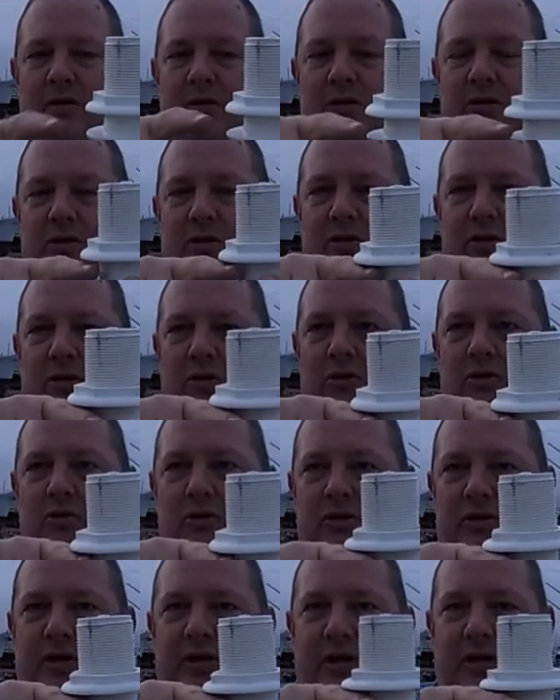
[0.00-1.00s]
So your
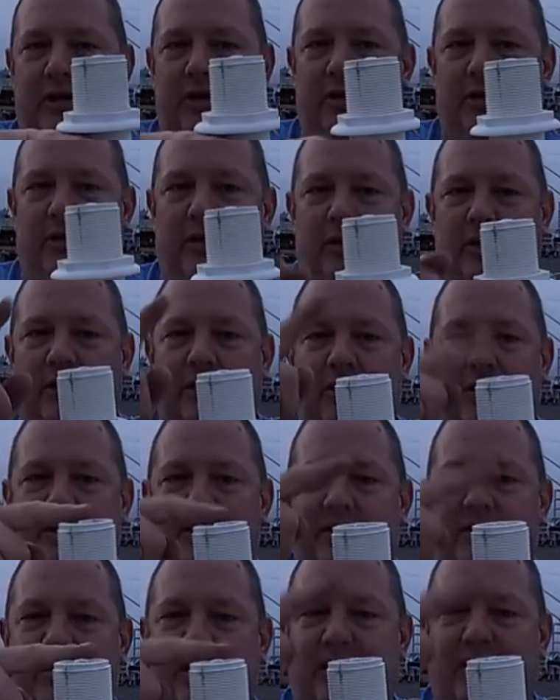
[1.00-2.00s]
hole is here,
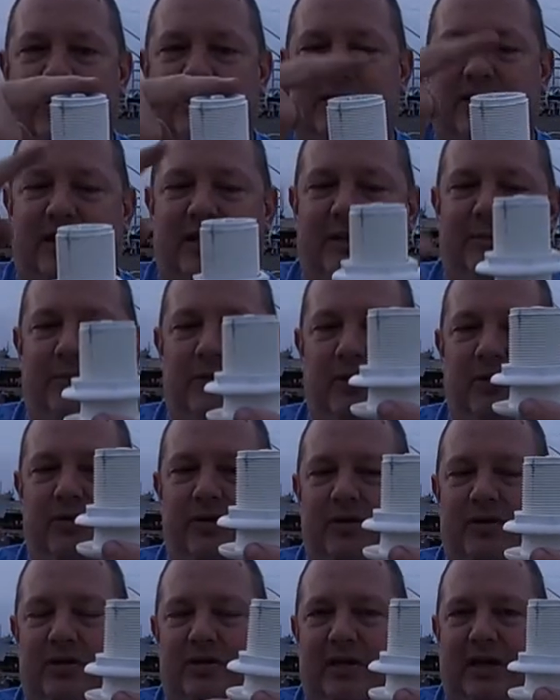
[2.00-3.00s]
this is the inside of the boat,
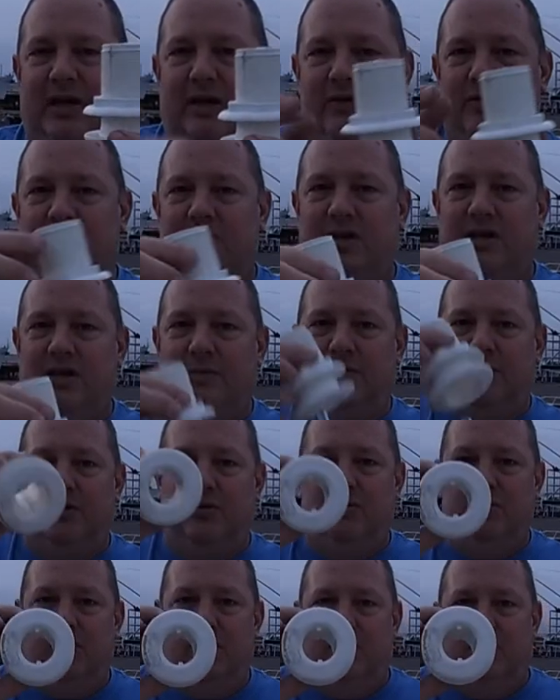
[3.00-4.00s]
this is the outside of the
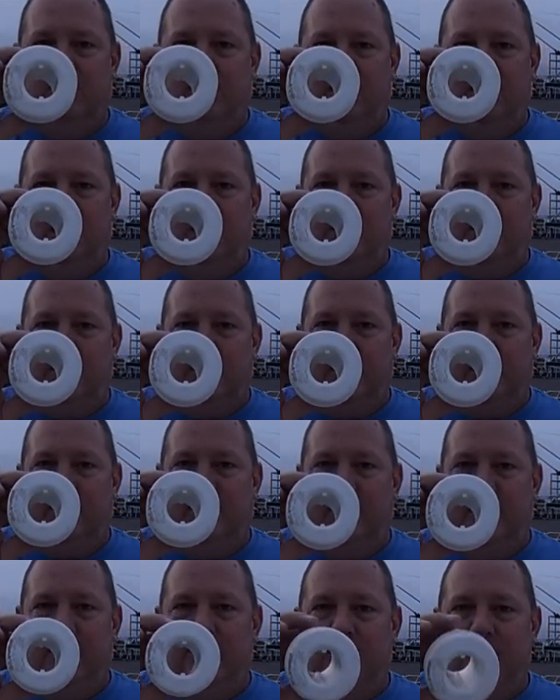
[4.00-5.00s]
boat. It looks like
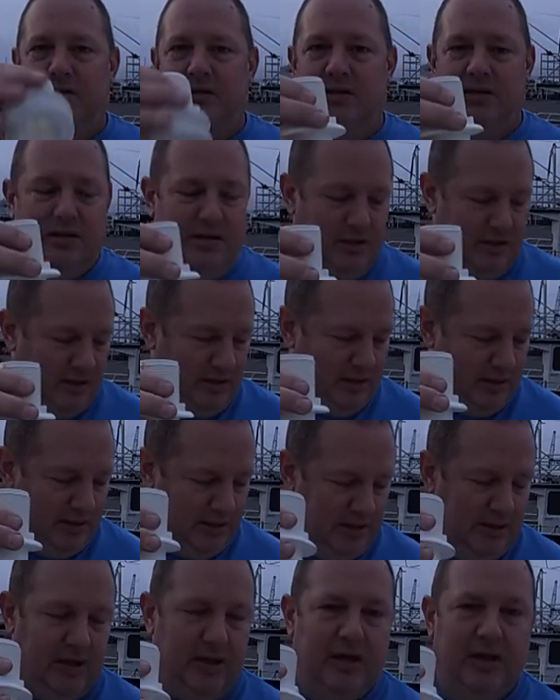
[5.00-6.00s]
this,
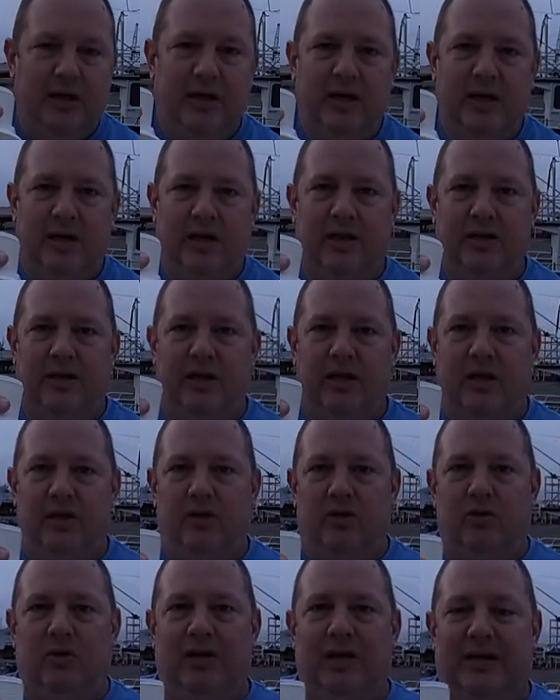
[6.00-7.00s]
and then
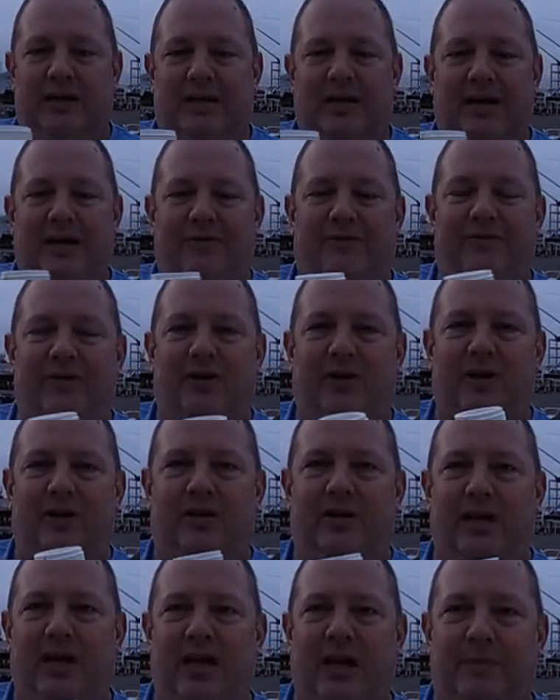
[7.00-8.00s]
you get Teflon
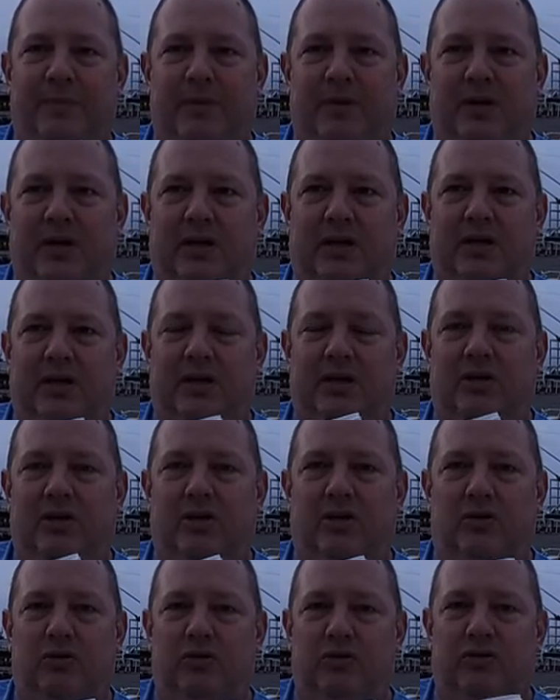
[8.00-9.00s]
tape. Again, you
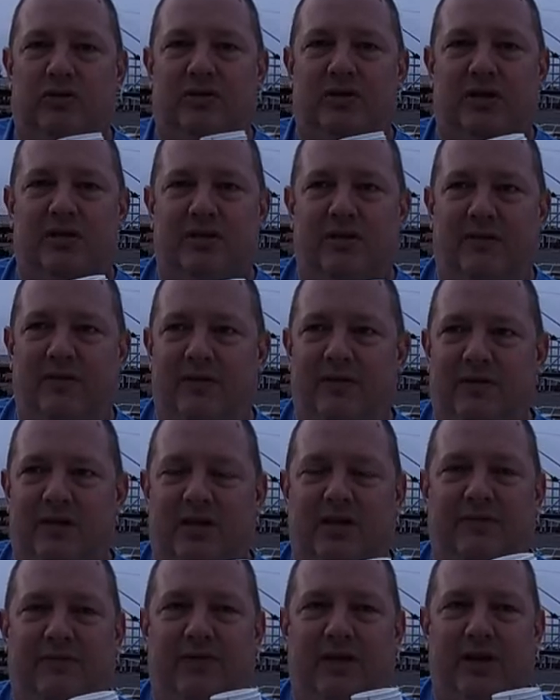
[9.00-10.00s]
don't use
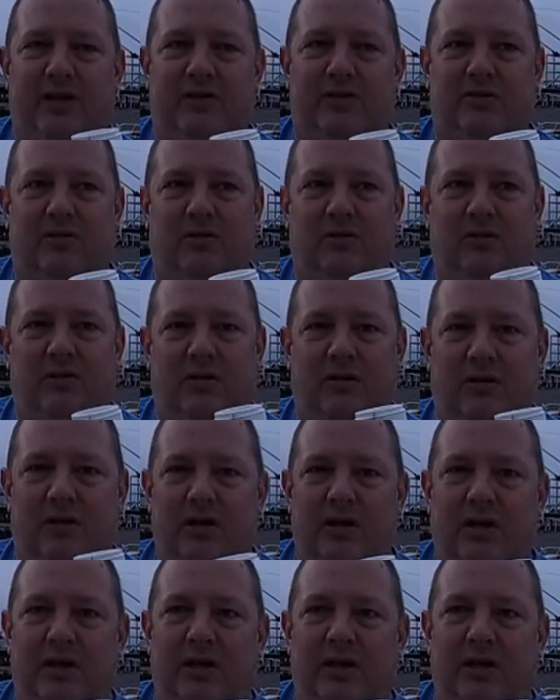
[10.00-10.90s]
Sikaflex or